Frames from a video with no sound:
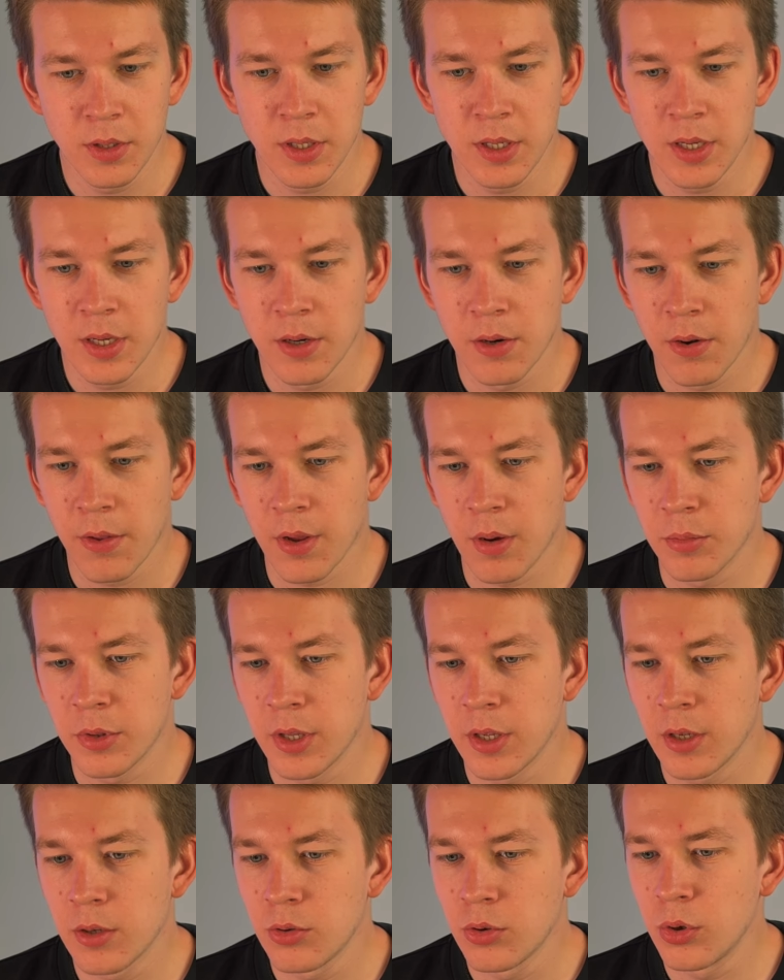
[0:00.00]
near
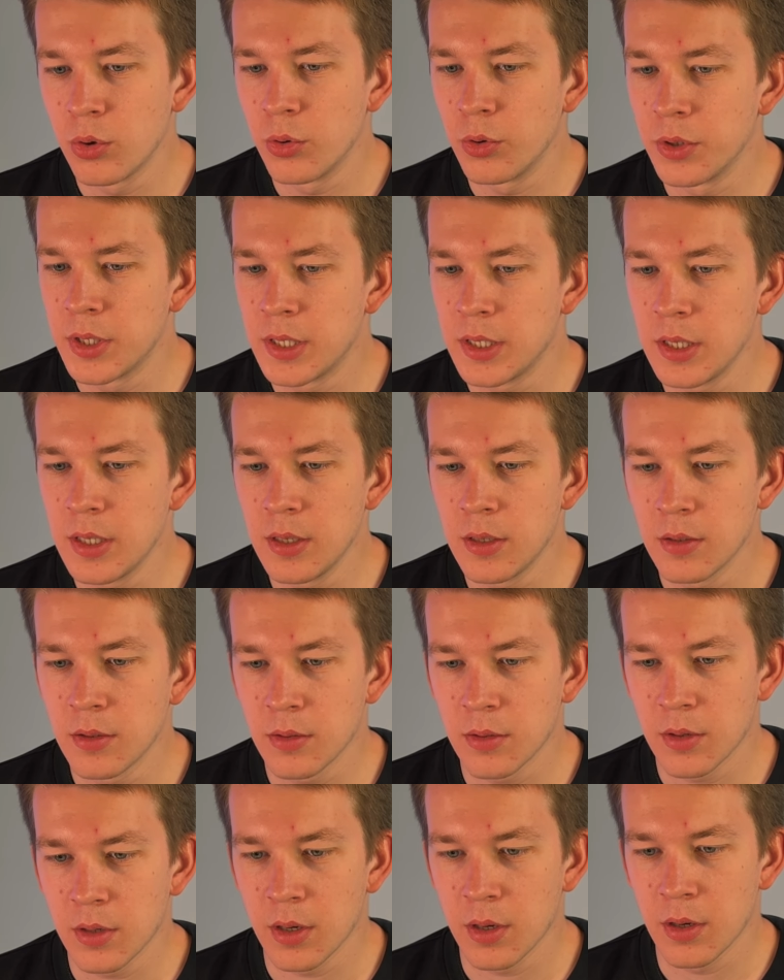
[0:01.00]
thumbnail, you will see
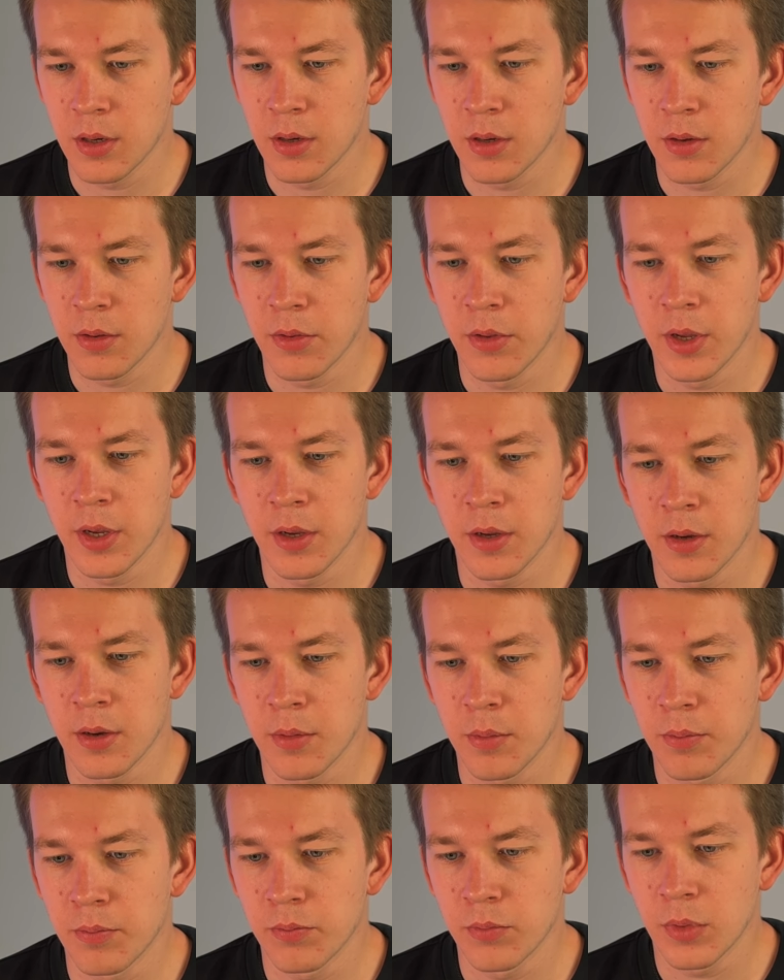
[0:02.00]

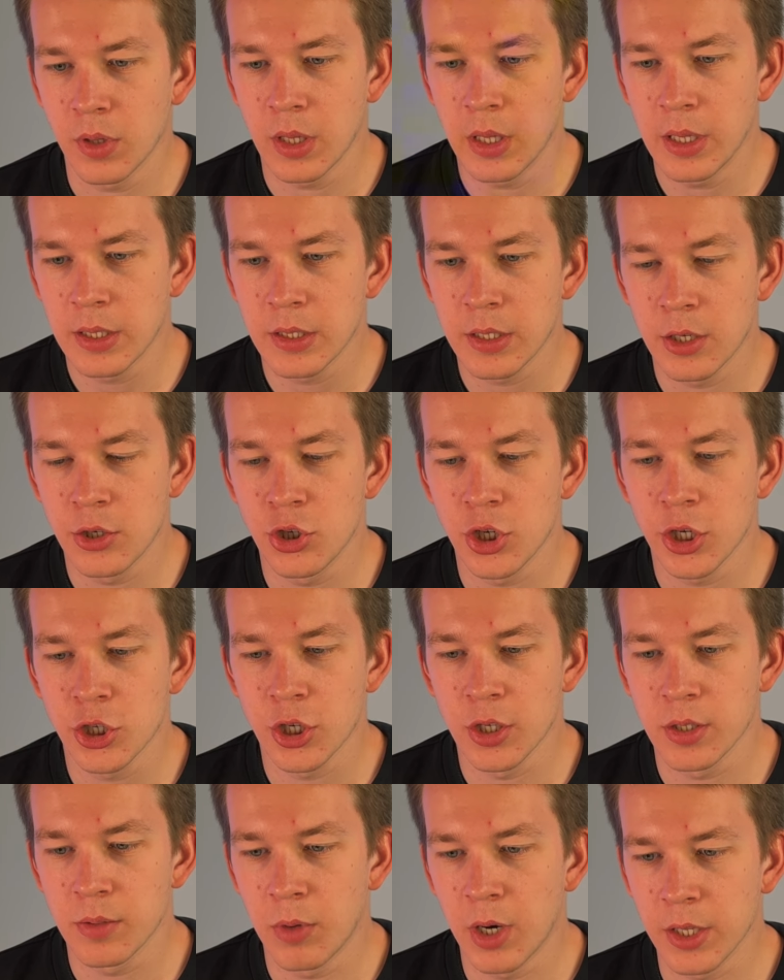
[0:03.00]
the Get
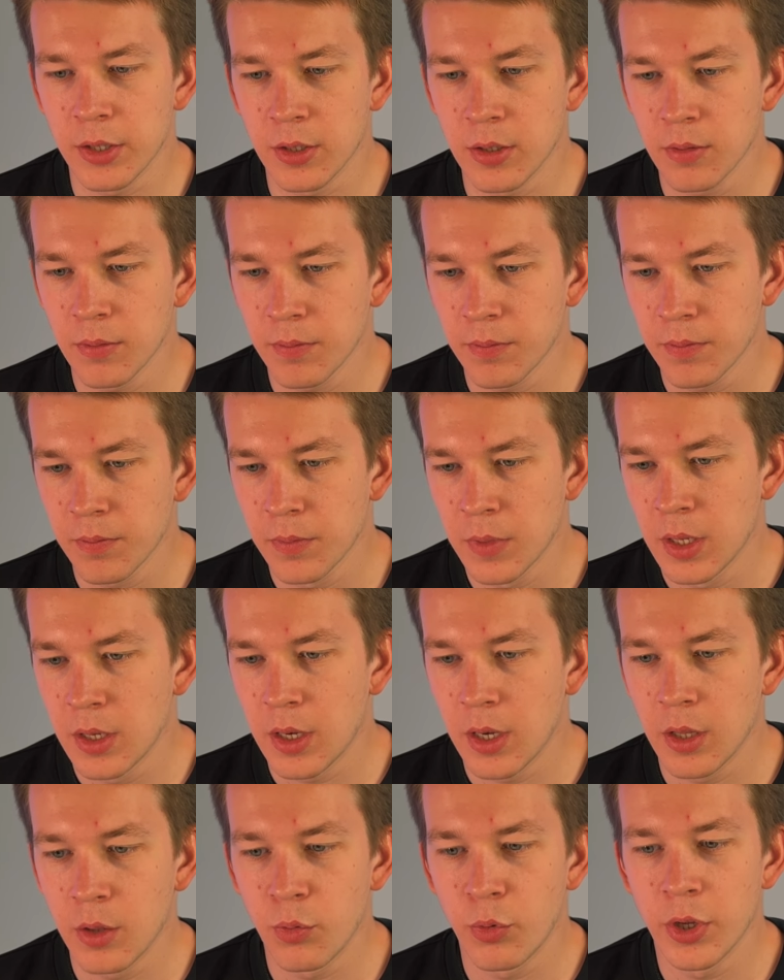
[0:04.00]
Suggestions button,
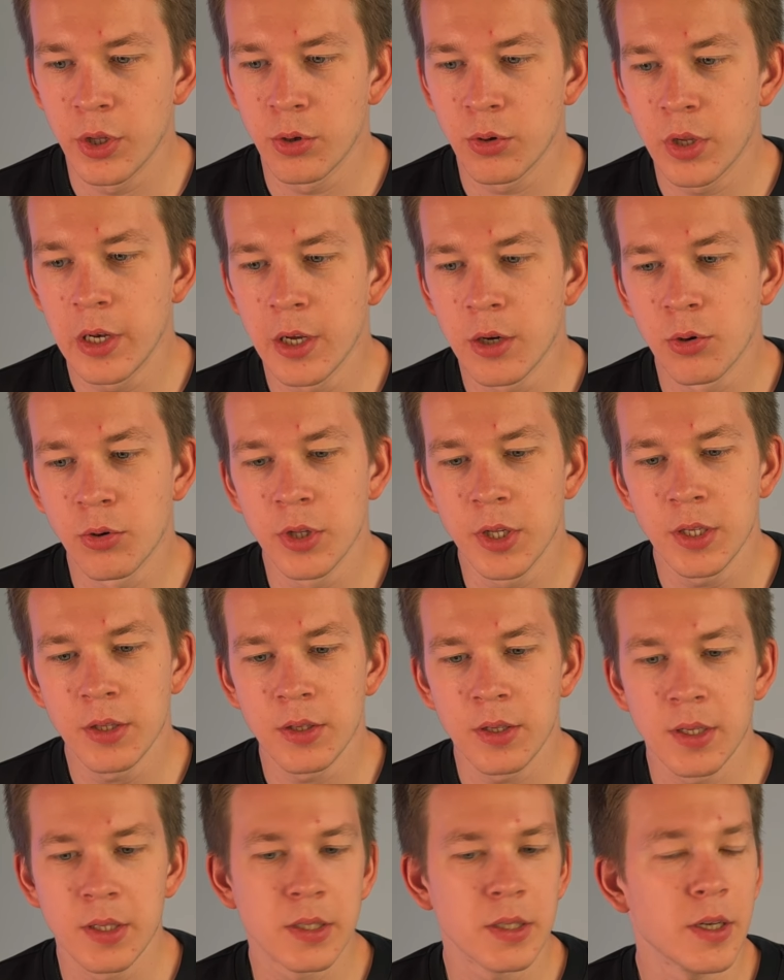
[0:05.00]
and when you click on
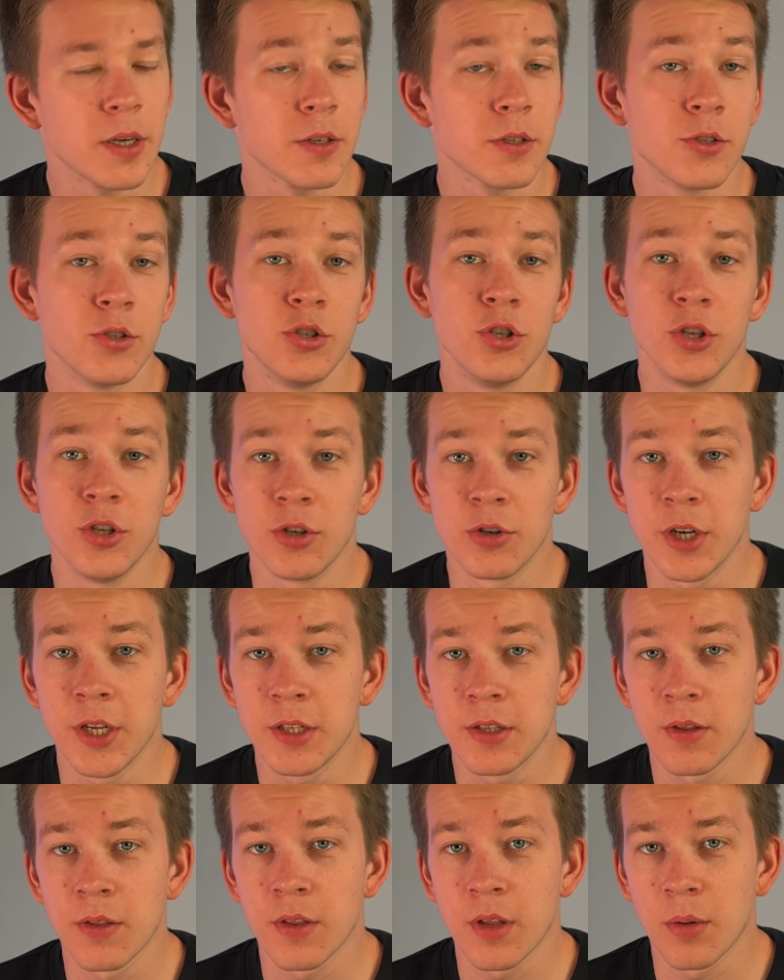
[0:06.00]
it, it starts
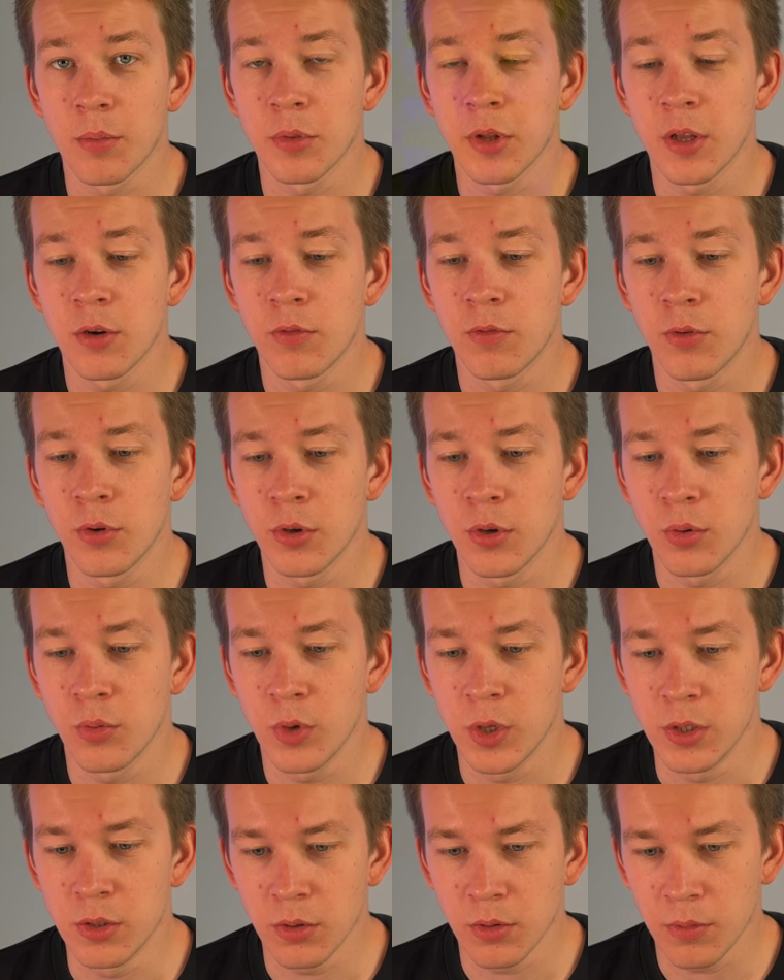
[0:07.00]
generating thumbnail for your
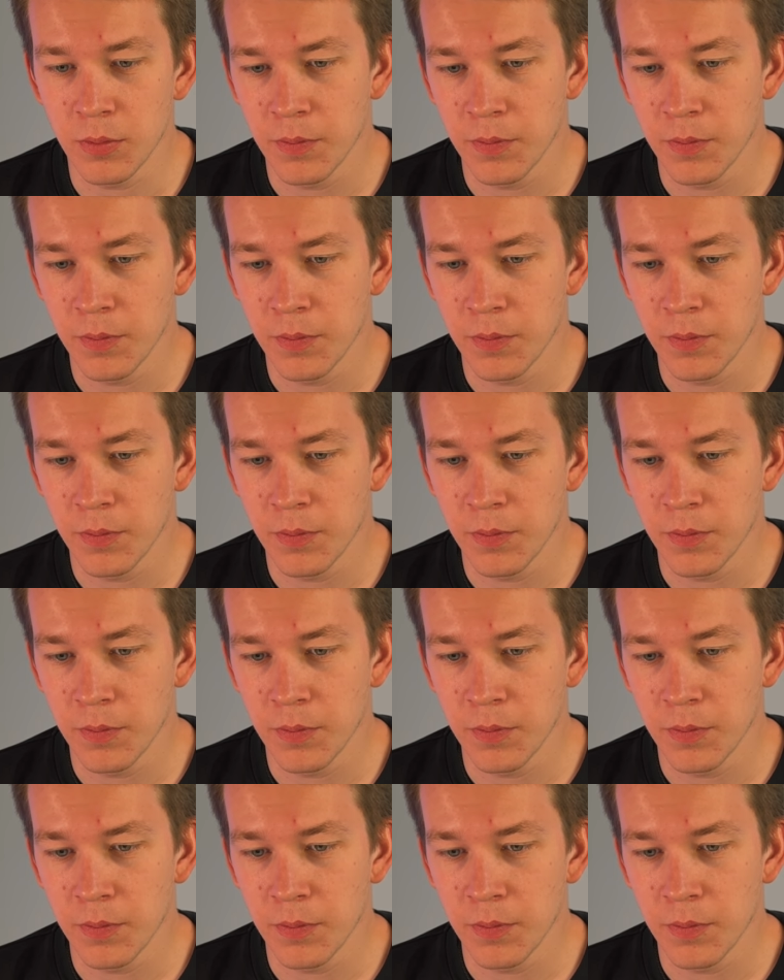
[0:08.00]
video.